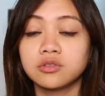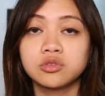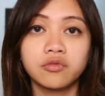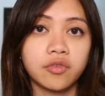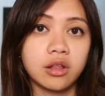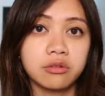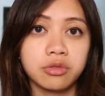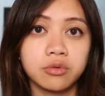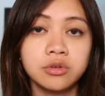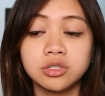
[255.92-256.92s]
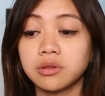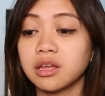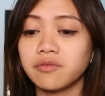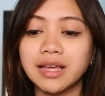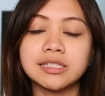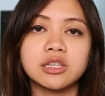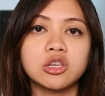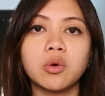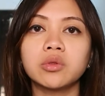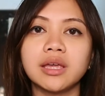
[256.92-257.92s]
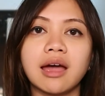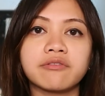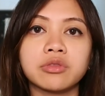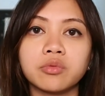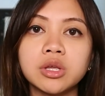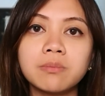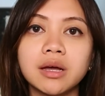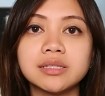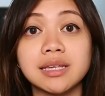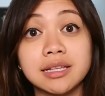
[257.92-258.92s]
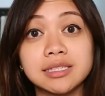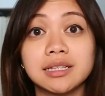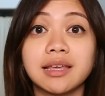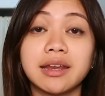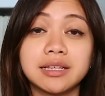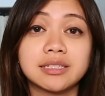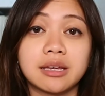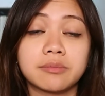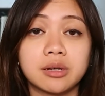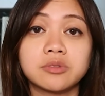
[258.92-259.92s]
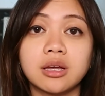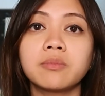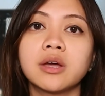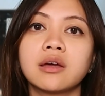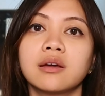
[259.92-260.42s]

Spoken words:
to follow through, so that if let's say you only have 3 months until that exam comes up,